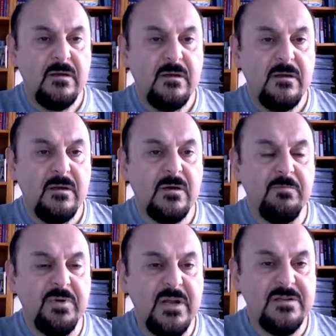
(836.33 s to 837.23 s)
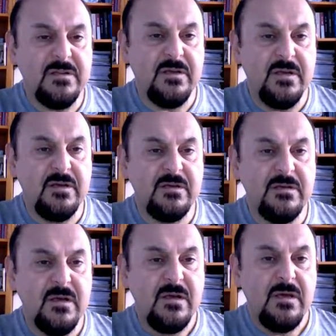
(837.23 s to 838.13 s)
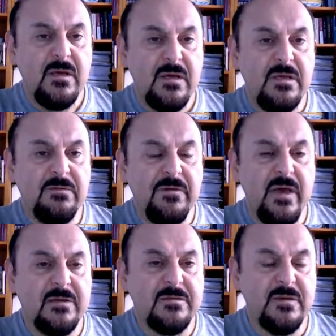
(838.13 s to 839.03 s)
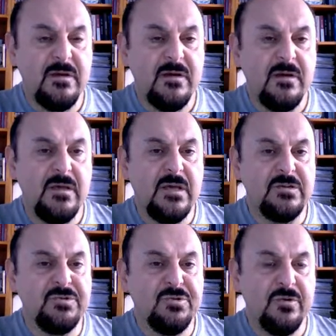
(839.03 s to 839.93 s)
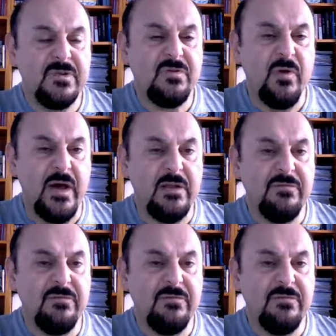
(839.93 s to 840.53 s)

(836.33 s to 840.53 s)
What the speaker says: comparison here. If x equals to 12,